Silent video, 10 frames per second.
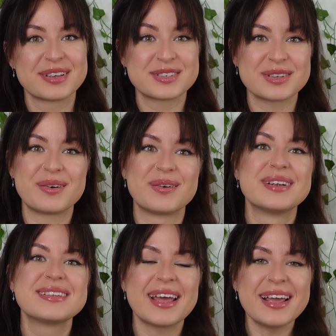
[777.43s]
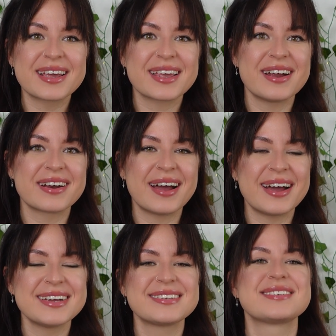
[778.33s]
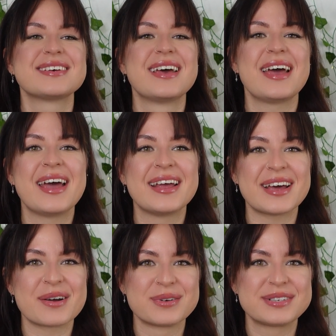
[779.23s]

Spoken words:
So take care, guys, and I will